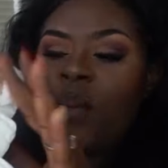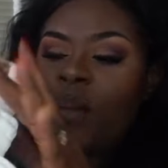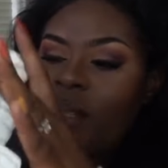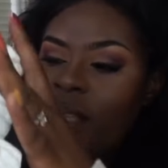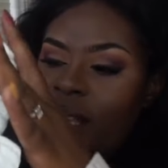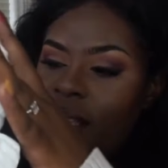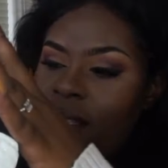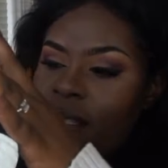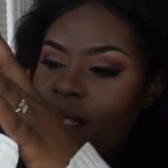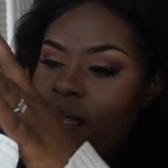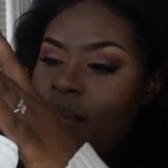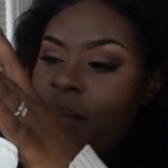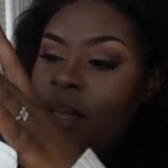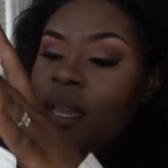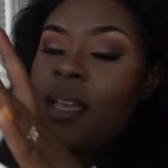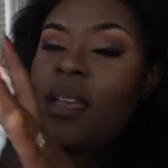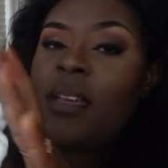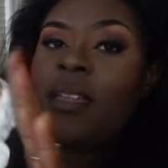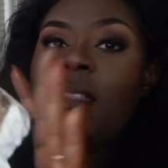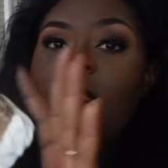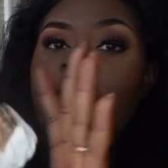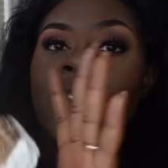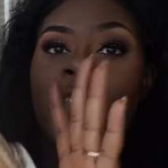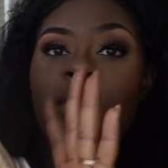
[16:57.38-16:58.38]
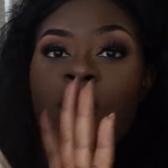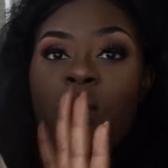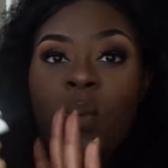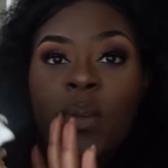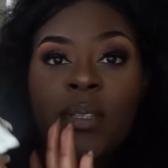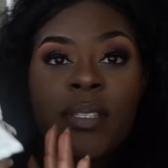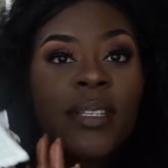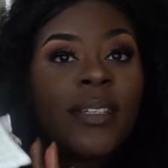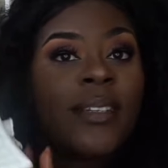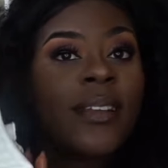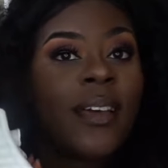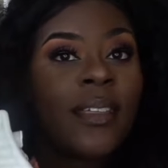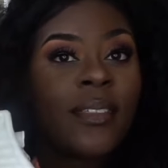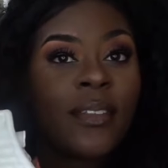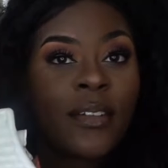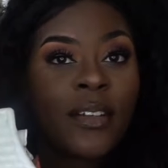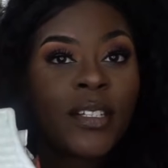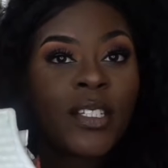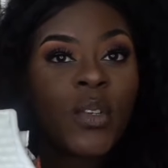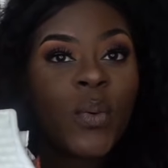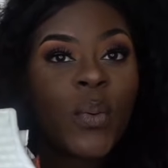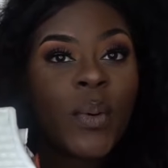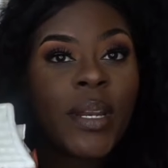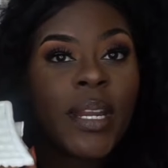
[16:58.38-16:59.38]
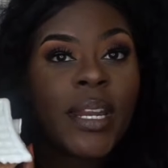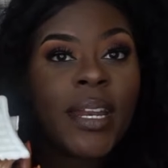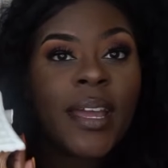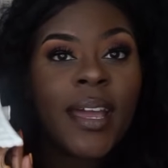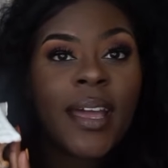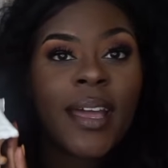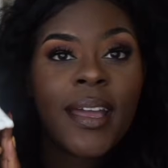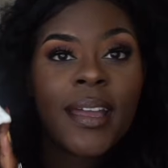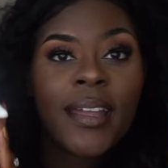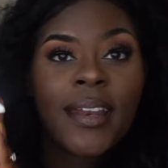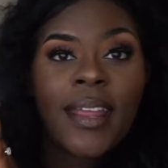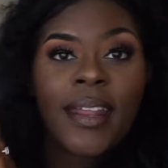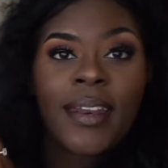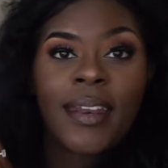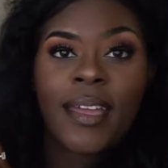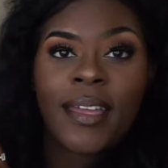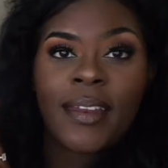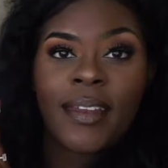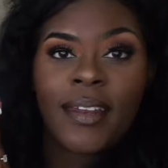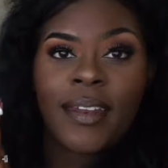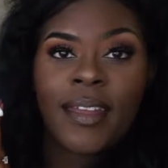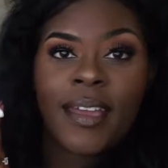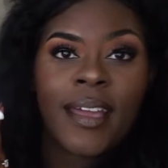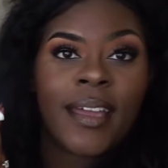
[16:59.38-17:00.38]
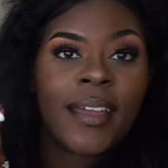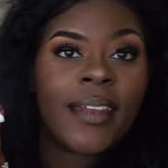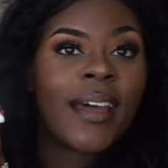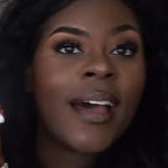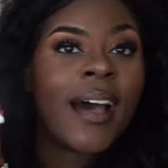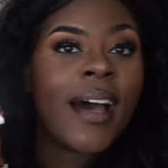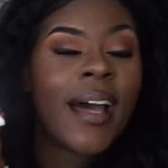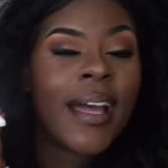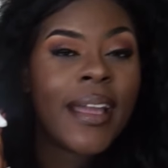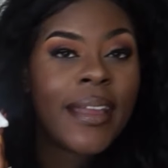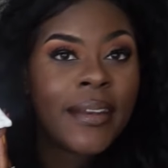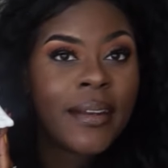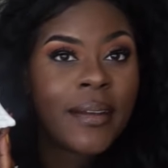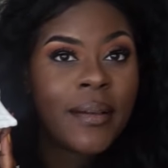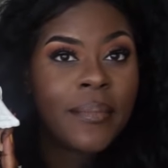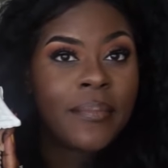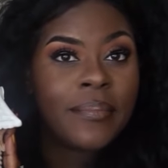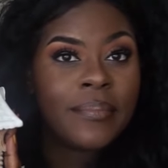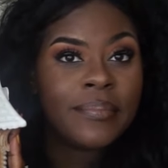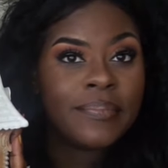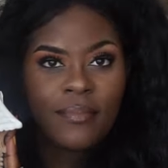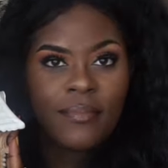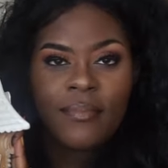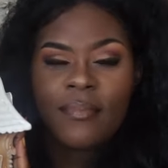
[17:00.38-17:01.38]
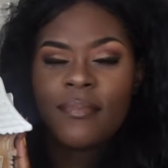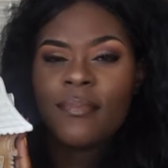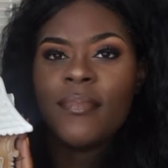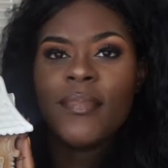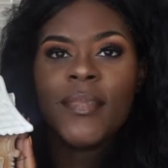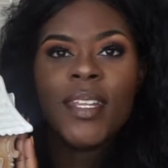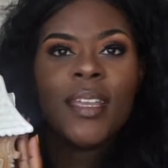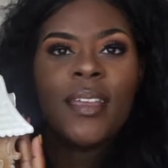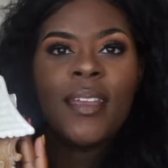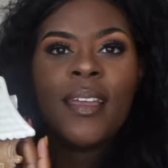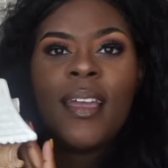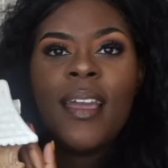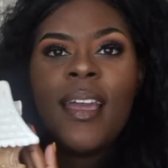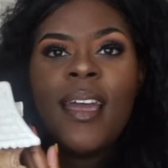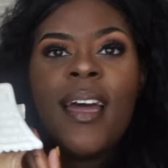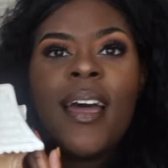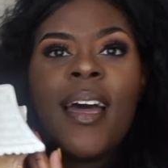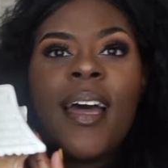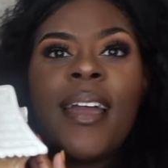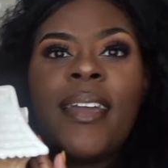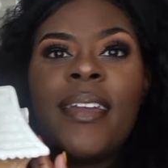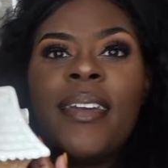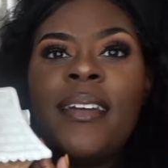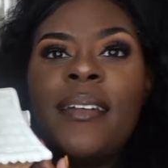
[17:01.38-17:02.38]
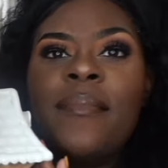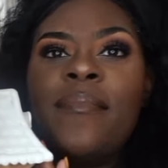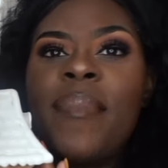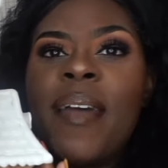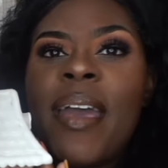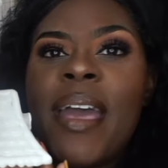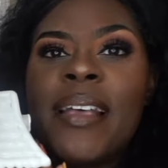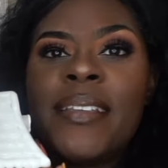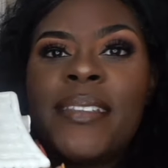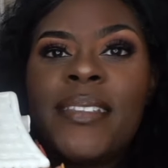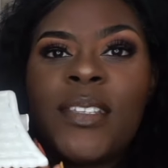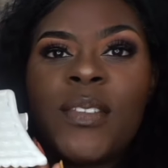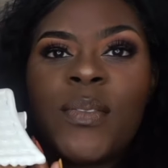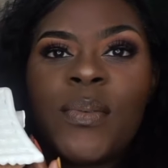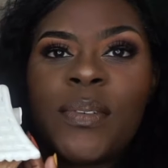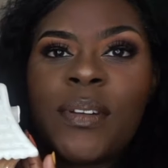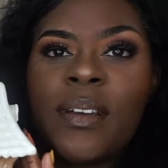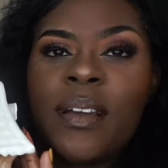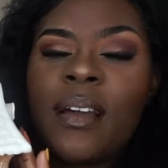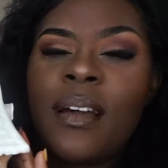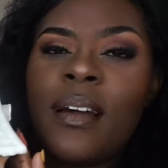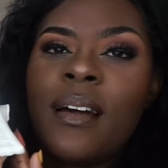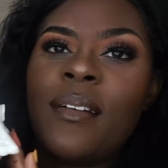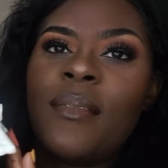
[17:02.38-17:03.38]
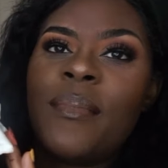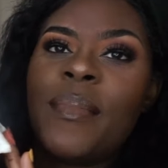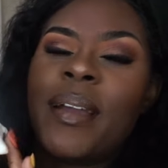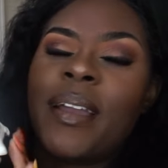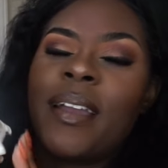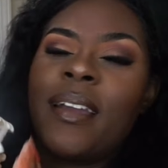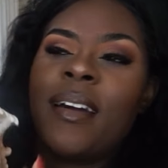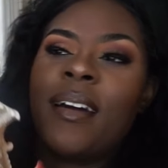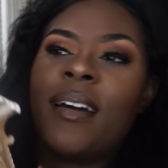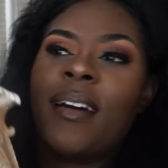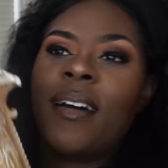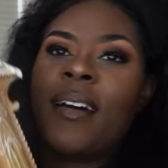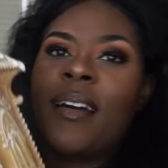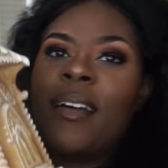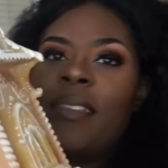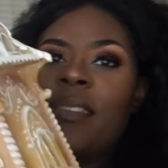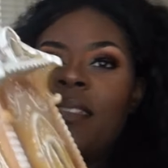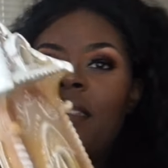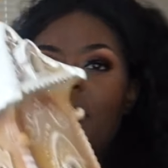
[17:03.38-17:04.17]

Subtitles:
one lights up. This was another $29.99 item. I couldn't pass this one. Oh my God,